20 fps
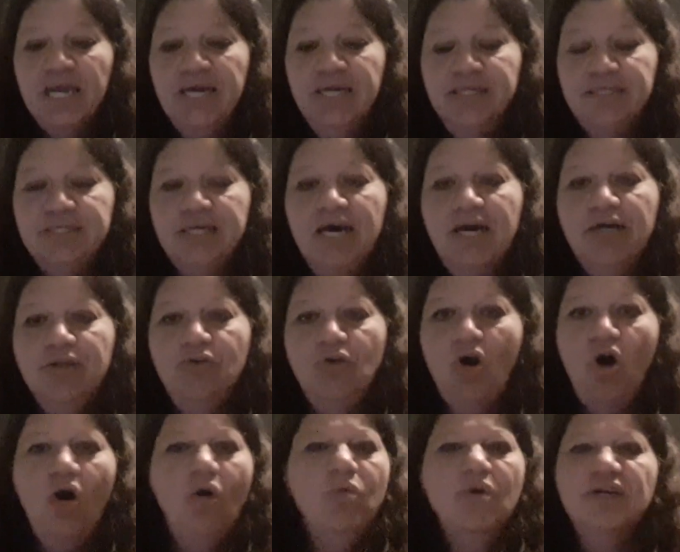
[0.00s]
is that
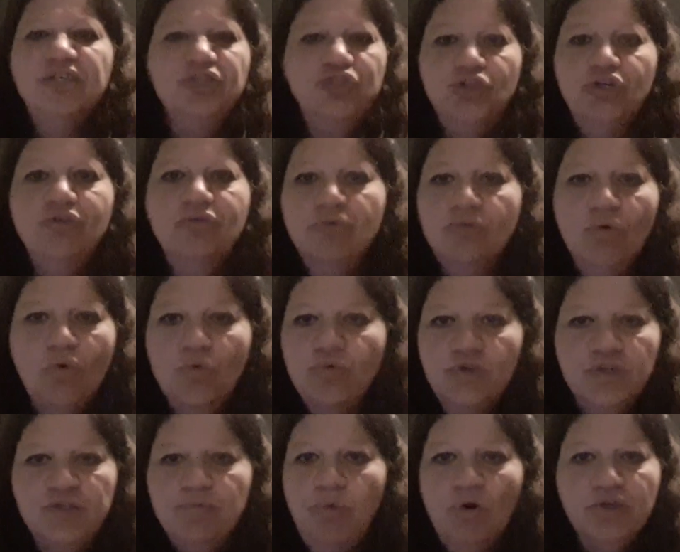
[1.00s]
I always knew all
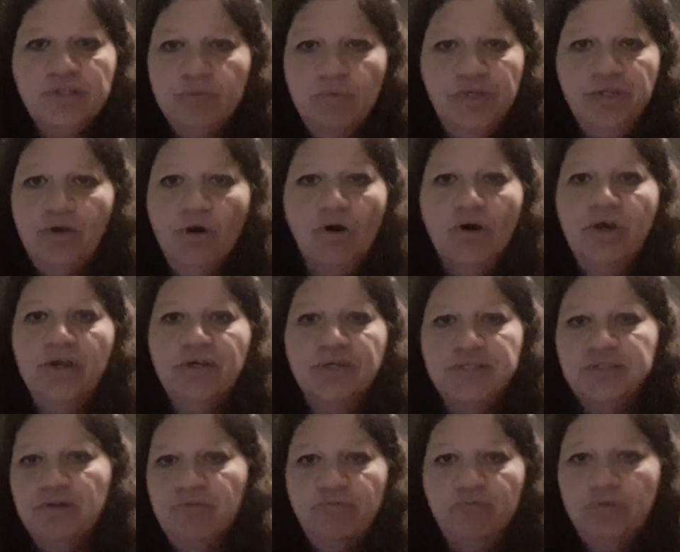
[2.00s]
the spots we'd go,
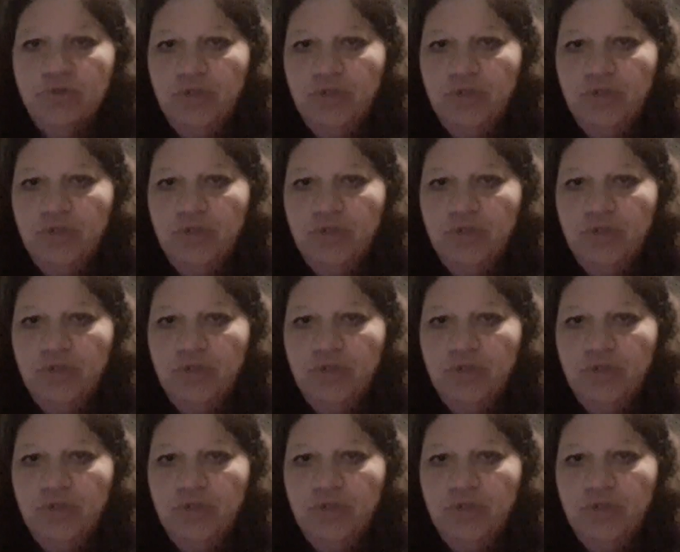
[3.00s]
because I